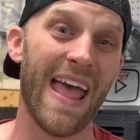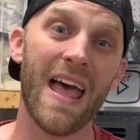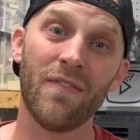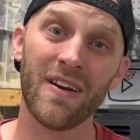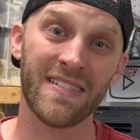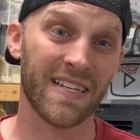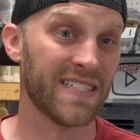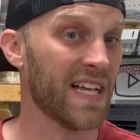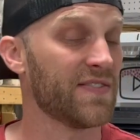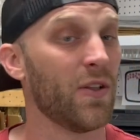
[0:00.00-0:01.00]
every
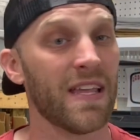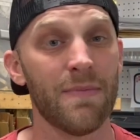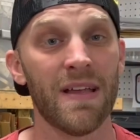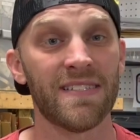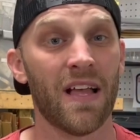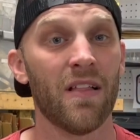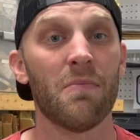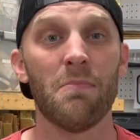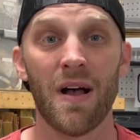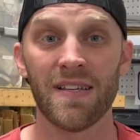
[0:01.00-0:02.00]
successful eBay seller
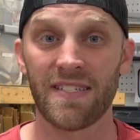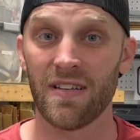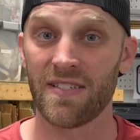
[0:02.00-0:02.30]
must